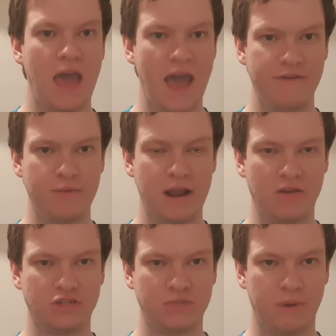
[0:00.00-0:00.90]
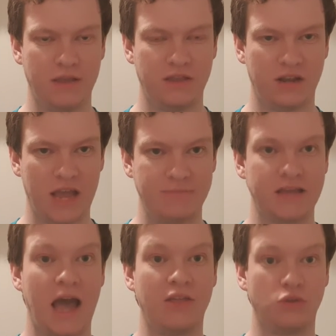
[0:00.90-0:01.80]
Everyone else has played their games
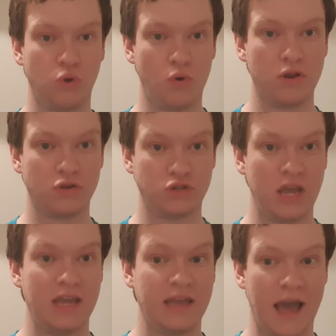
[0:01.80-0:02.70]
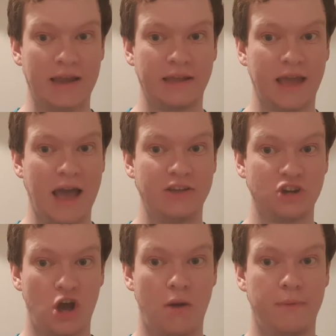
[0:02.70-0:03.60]
and Tony O'Shea can't catch
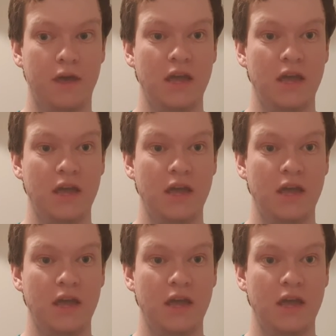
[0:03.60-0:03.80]
up.